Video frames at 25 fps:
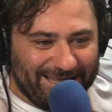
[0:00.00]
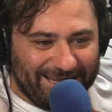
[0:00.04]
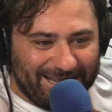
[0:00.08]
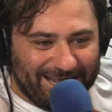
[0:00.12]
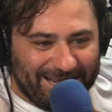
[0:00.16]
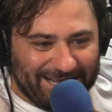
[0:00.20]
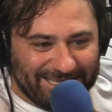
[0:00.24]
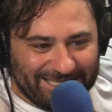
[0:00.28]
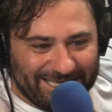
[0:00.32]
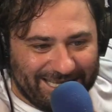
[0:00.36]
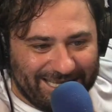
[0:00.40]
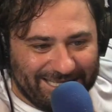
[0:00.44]

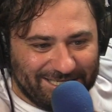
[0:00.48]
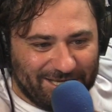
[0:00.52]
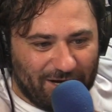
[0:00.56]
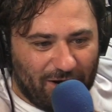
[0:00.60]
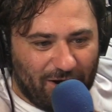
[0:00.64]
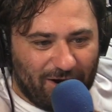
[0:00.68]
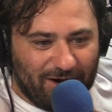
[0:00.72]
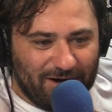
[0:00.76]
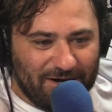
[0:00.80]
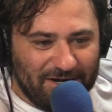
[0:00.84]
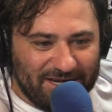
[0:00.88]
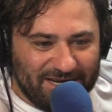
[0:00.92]
guys, it's
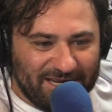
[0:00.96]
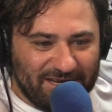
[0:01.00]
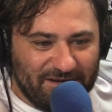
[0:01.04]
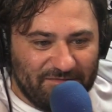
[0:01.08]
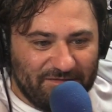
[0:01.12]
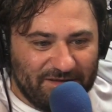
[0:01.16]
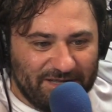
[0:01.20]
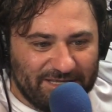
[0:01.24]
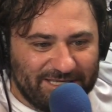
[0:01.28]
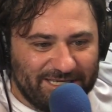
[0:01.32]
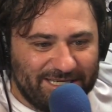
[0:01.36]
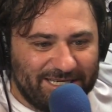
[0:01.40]
hard to
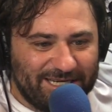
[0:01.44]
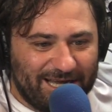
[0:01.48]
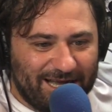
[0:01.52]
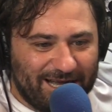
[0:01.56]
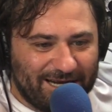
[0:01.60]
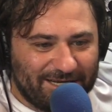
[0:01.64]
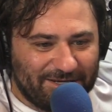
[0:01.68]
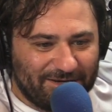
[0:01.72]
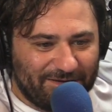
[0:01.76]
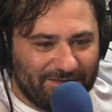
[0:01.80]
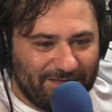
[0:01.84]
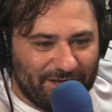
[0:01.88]
convince a
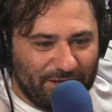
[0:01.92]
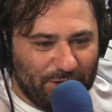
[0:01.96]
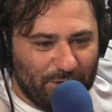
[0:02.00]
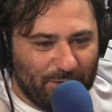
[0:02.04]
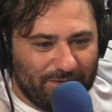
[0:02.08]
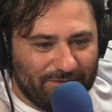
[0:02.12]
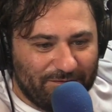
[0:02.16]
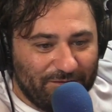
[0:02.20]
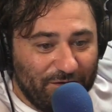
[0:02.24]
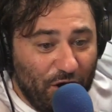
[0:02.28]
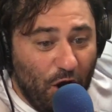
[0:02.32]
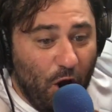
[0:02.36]
doctor that you
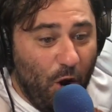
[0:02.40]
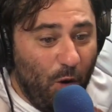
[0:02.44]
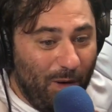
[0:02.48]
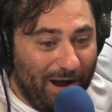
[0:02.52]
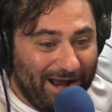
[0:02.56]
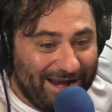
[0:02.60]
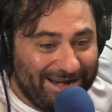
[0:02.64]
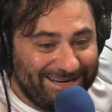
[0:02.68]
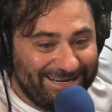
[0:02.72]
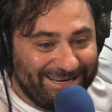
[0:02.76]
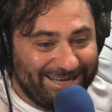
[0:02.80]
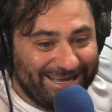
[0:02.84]
have no
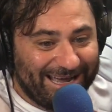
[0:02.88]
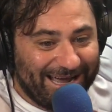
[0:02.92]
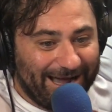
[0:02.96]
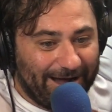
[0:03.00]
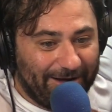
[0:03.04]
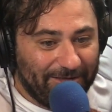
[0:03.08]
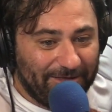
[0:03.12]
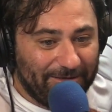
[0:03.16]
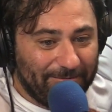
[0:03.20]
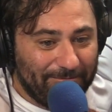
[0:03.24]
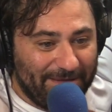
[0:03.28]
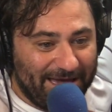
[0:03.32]
idea
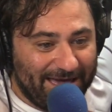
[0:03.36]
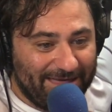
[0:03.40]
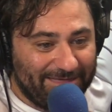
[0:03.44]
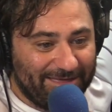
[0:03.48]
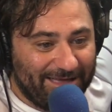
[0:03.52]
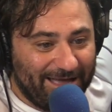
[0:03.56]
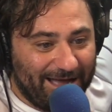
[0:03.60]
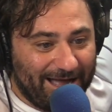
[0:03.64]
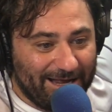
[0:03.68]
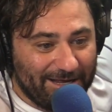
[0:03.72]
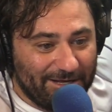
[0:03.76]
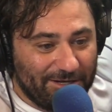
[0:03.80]
how the meth
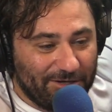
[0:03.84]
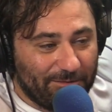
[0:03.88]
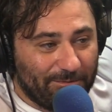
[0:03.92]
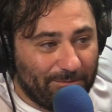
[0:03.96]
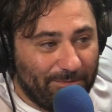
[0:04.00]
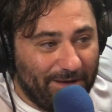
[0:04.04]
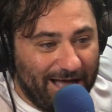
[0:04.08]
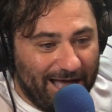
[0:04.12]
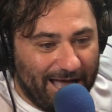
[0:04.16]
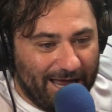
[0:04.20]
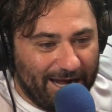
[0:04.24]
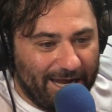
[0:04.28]
got in your
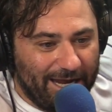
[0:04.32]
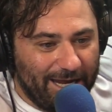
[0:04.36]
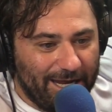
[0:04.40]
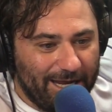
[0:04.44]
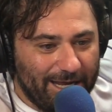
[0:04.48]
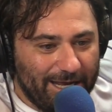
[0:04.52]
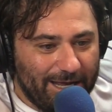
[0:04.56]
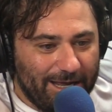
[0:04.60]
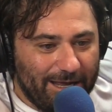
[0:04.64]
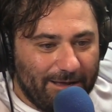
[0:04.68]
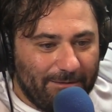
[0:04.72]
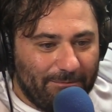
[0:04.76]
body,
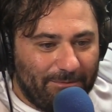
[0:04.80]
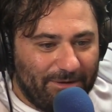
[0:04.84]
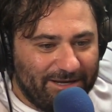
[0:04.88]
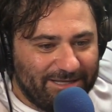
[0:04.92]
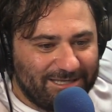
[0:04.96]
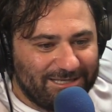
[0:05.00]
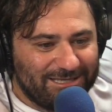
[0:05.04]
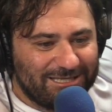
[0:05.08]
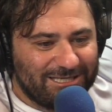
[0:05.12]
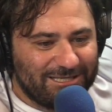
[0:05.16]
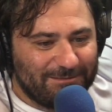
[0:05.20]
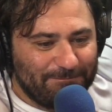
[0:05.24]
but
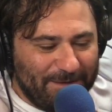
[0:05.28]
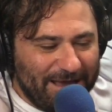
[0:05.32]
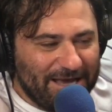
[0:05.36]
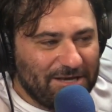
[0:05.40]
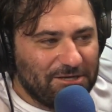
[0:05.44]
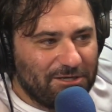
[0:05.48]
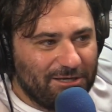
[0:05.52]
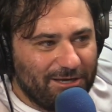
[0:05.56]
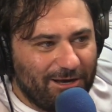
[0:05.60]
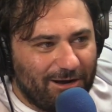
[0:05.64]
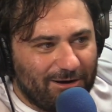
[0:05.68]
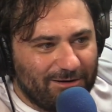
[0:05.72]
it's
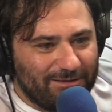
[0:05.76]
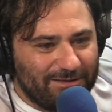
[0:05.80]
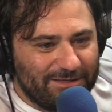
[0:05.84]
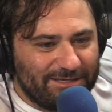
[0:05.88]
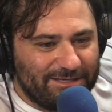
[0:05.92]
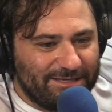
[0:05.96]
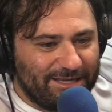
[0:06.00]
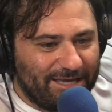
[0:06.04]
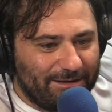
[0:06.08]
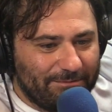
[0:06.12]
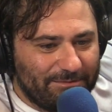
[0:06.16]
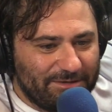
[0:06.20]
especially hard in the
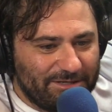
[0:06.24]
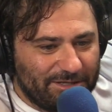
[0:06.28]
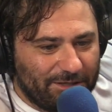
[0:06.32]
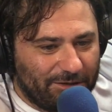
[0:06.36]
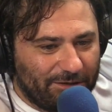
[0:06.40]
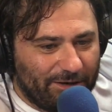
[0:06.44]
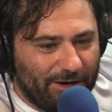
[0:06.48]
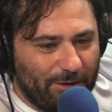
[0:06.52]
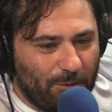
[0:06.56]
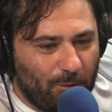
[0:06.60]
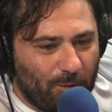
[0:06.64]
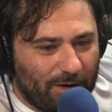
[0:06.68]
state of
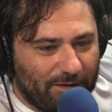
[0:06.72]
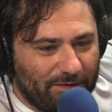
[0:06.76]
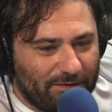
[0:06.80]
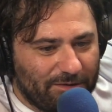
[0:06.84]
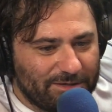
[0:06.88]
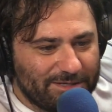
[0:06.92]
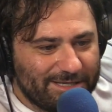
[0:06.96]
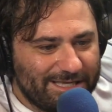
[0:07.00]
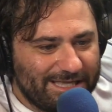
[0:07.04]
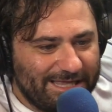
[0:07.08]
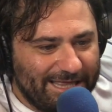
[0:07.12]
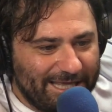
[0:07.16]
Missouri where
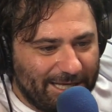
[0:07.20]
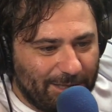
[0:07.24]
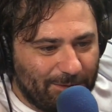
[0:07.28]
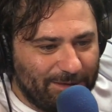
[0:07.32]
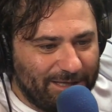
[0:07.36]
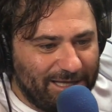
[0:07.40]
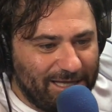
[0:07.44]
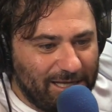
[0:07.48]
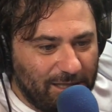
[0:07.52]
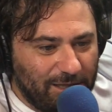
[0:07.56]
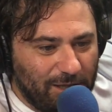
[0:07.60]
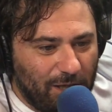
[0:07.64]
there's
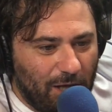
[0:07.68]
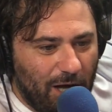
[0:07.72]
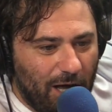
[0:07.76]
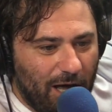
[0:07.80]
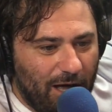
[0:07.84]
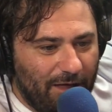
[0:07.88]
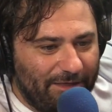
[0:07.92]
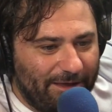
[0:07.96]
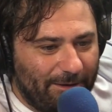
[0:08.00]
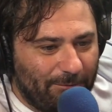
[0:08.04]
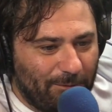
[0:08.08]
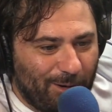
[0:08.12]
literally a
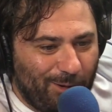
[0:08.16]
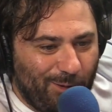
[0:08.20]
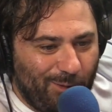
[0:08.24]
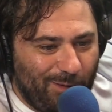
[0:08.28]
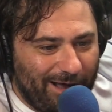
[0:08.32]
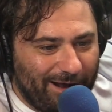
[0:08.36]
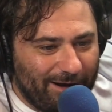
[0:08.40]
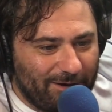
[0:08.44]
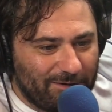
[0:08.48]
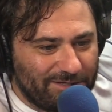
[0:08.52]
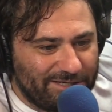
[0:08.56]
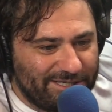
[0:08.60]
law that
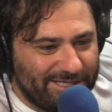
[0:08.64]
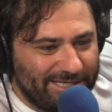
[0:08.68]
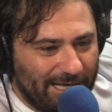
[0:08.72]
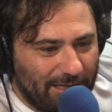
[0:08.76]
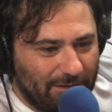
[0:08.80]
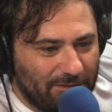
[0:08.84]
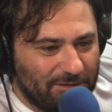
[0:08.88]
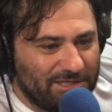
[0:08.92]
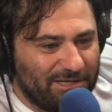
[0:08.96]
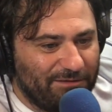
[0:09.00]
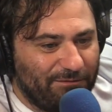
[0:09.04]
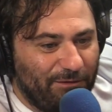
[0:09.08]
requires
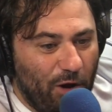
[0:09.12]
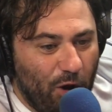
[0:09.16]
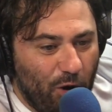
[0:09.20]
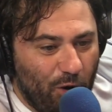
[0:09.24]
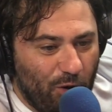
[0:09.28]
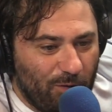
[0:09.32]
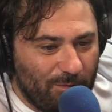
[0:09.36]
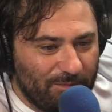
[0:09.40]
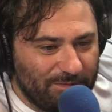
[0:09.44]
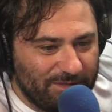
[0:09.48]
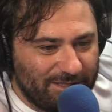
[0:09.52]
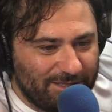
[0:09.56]
sellers of
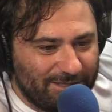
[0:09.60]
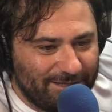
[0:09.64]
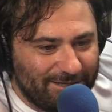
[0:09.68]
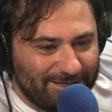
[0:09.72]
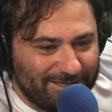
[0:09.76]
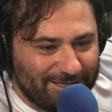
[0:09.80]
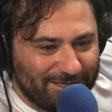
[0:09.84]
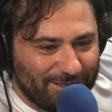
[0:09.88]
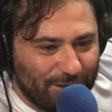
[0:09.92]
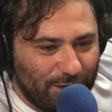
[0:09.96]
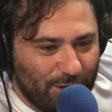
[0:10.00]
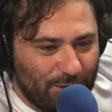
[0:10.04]
homes to
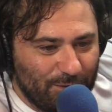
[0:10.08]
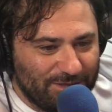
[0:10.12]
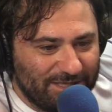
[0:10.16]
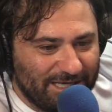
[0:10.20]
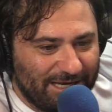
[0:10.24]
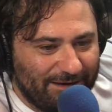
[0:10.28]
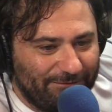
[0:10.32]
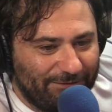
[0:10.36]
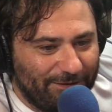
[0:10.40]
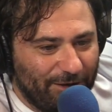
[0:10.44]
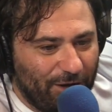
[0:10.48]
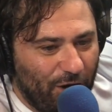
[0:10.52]
disclose
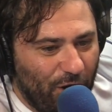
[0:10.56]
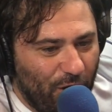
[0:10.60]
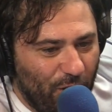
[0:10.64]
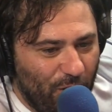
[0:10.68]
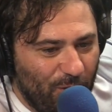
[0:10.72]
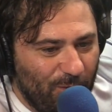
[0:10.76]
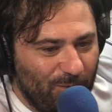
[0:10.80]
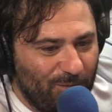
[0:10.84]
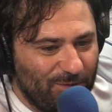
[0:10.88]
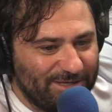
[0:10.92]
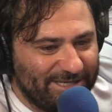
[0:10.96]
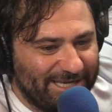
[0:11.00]
if the
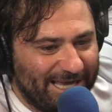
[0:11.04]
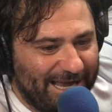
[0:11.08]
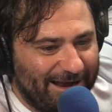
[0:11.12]
home was